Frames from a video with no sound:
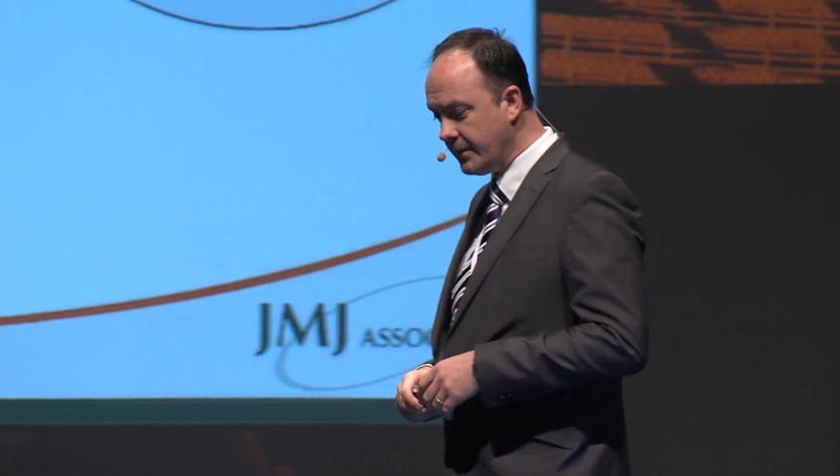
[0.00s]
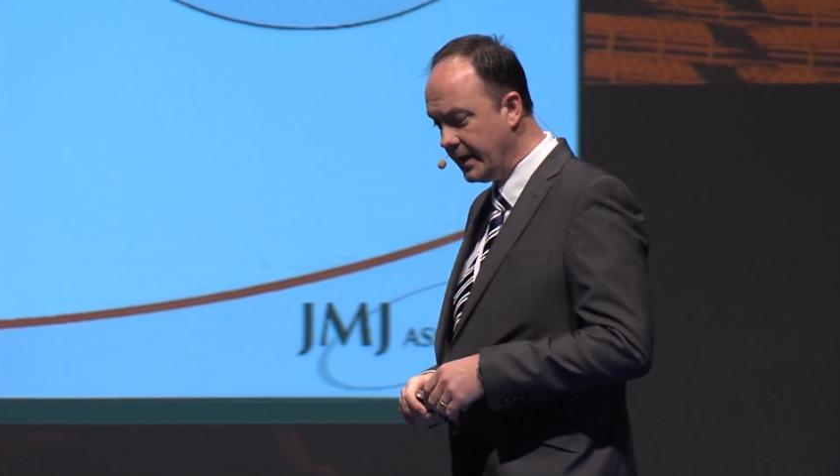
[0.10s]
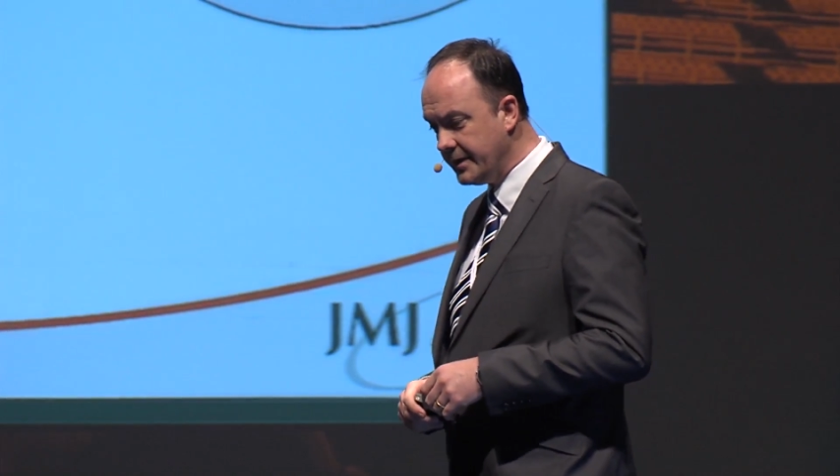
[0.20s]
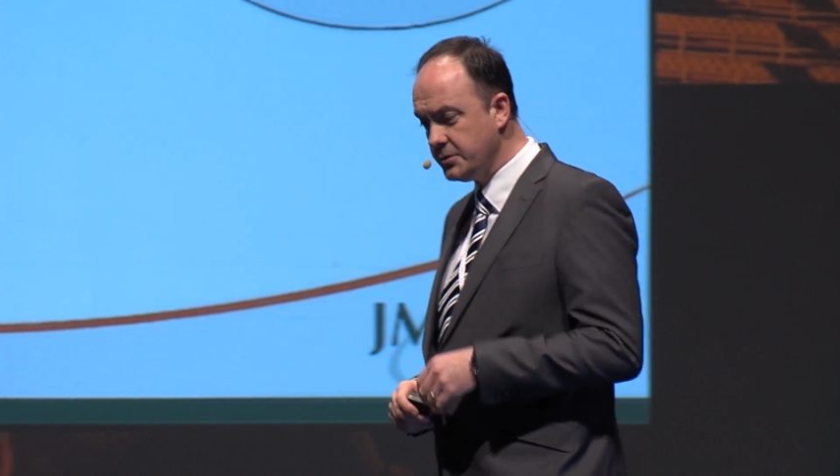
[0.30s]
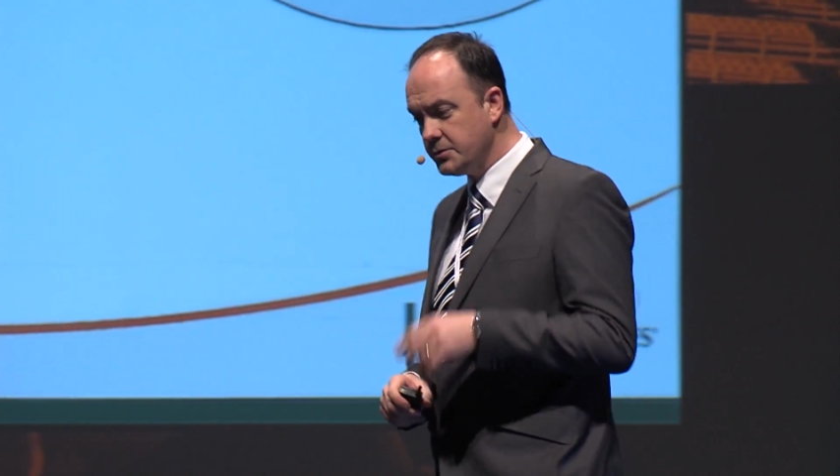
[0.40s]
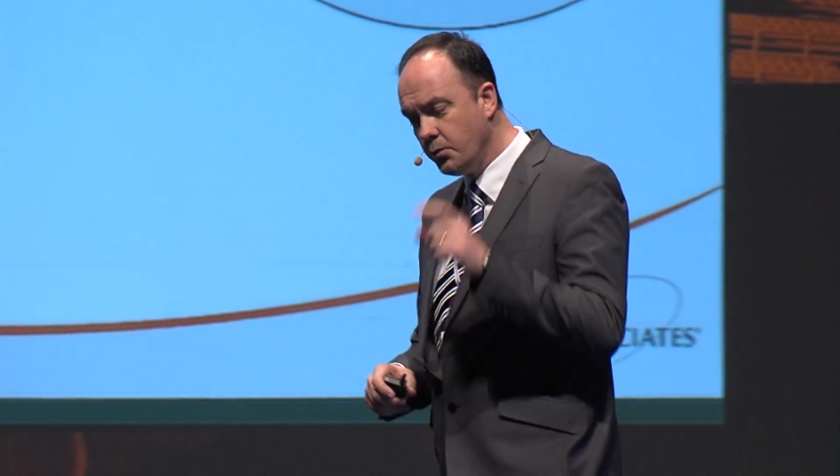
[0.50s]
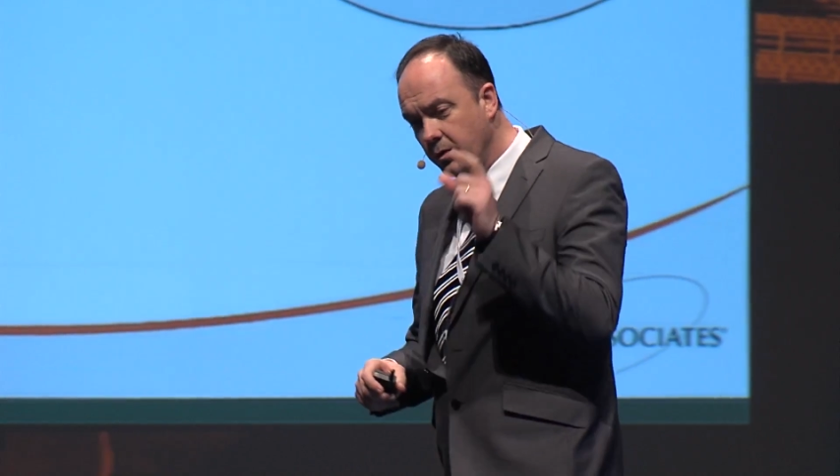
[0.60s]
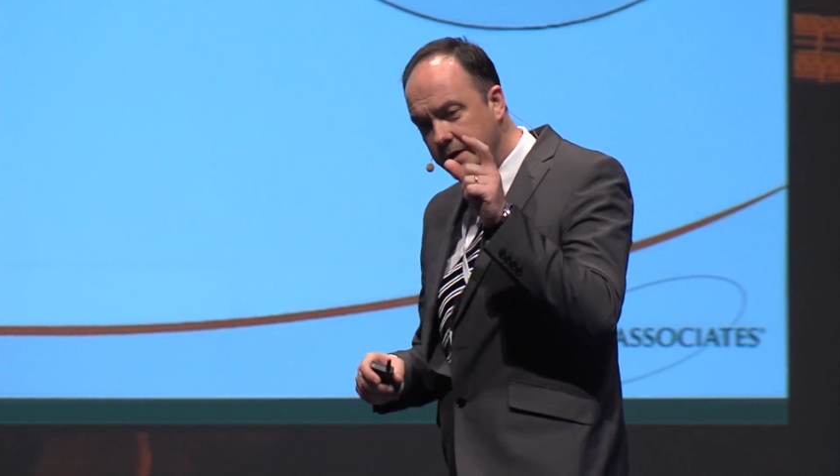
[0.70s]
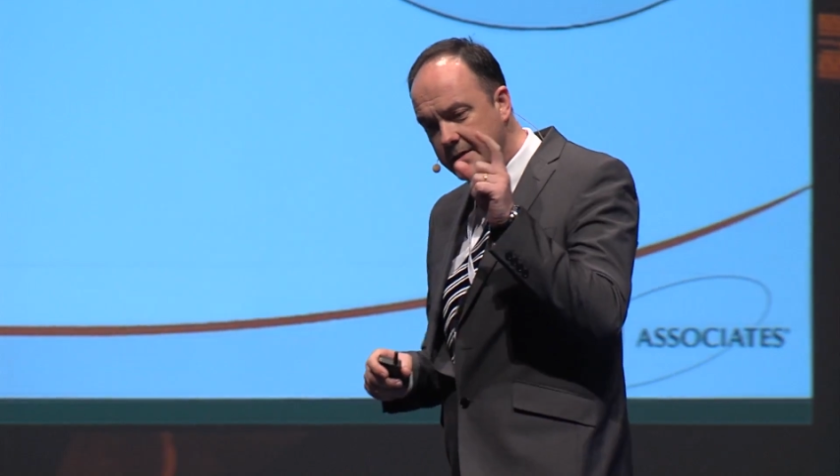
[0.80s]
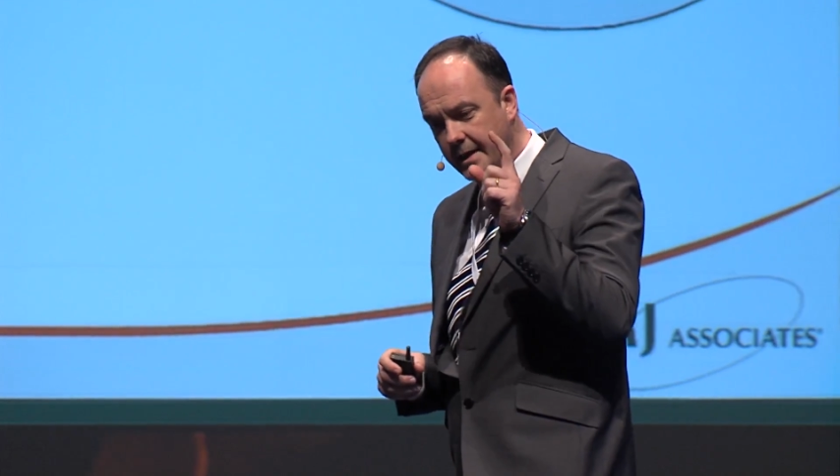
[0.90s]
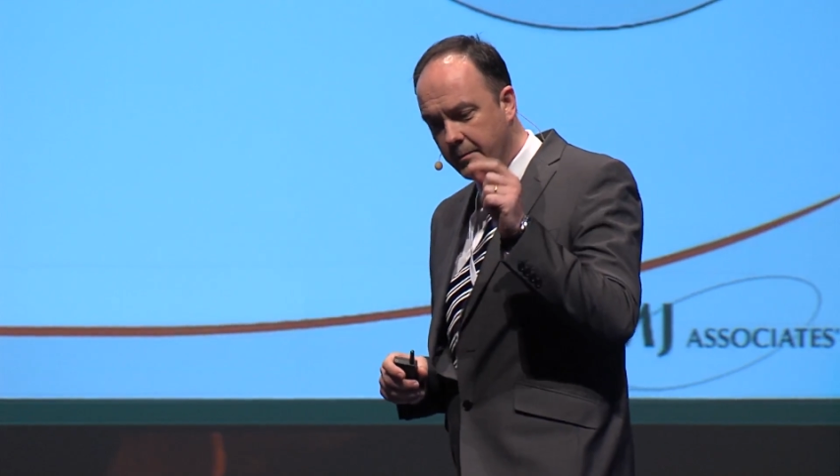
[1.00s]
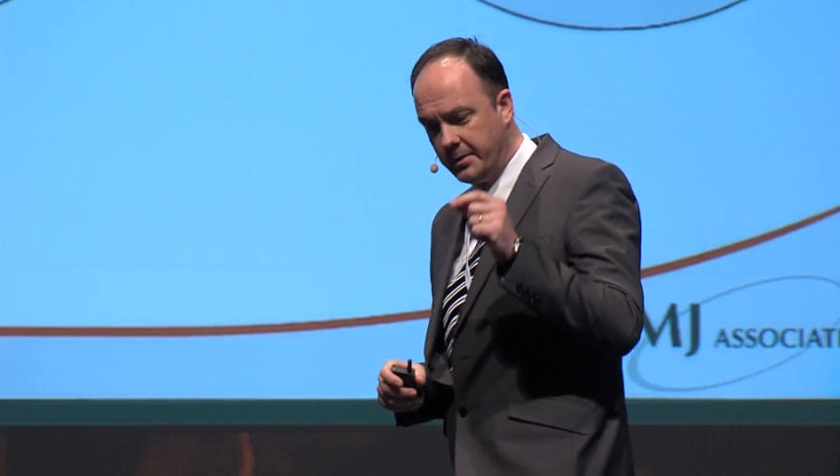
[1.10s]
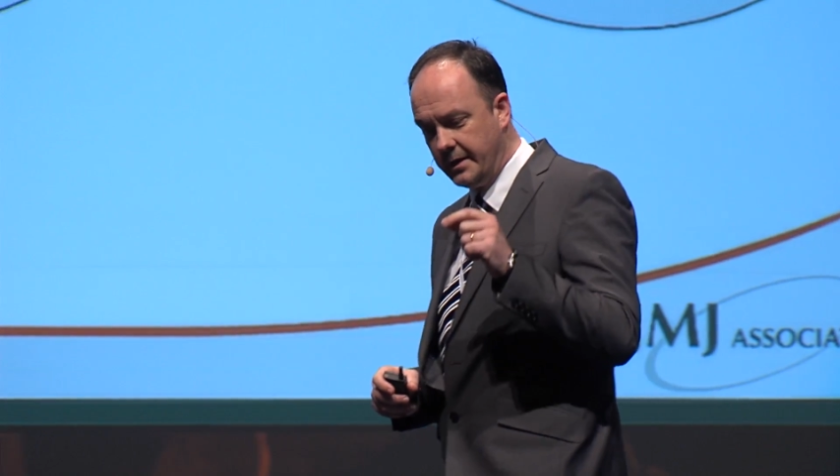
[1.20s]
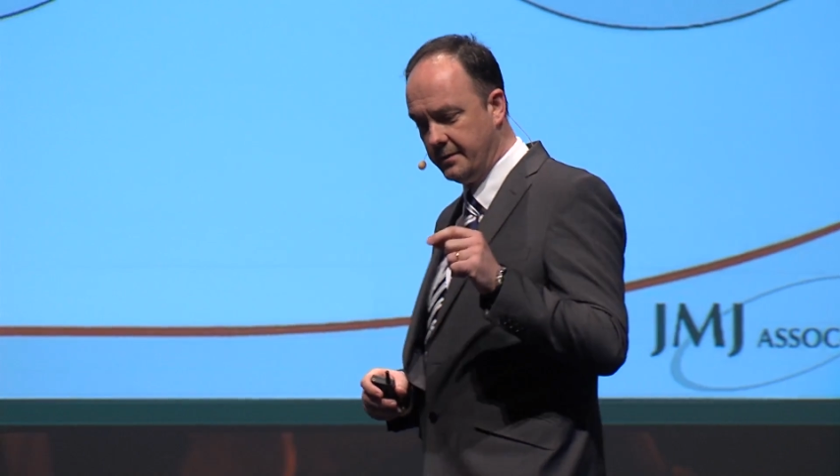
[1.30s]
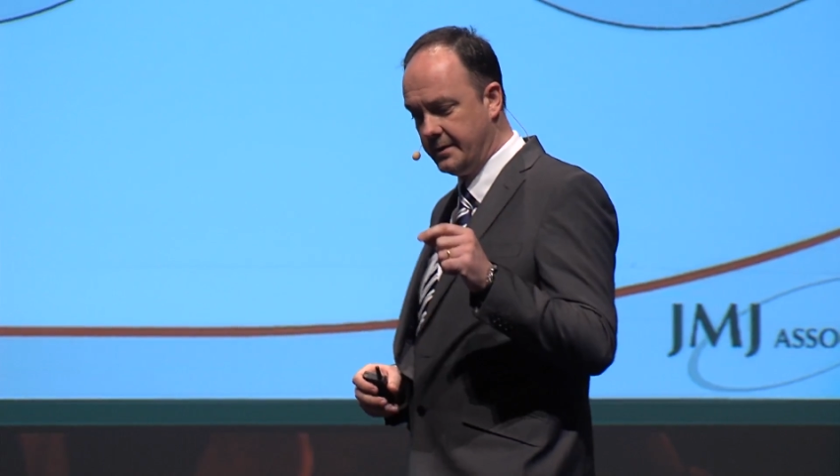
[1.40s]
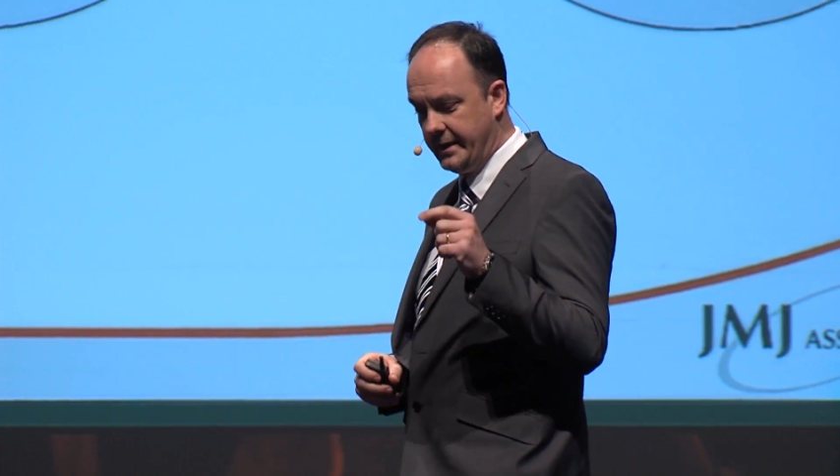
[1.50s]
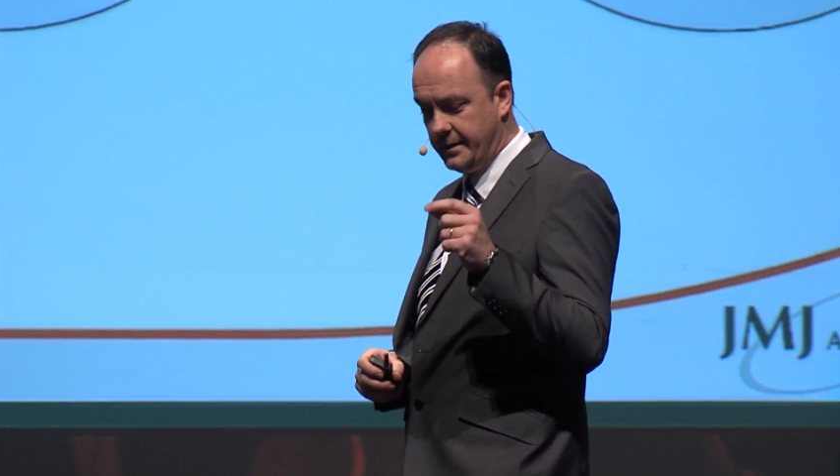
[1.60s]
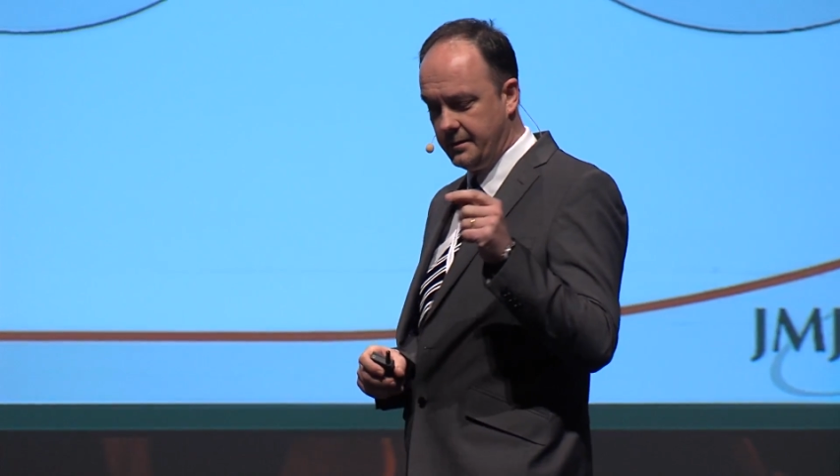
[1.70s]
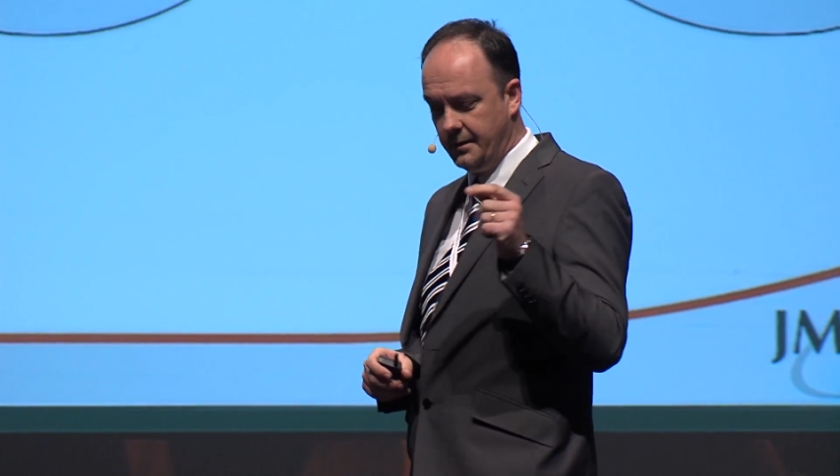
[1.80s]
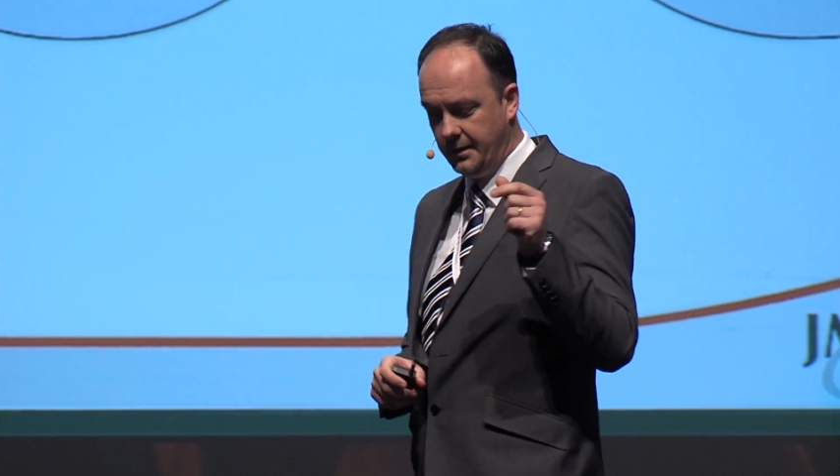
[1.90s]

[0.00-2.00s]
And just one example out of that,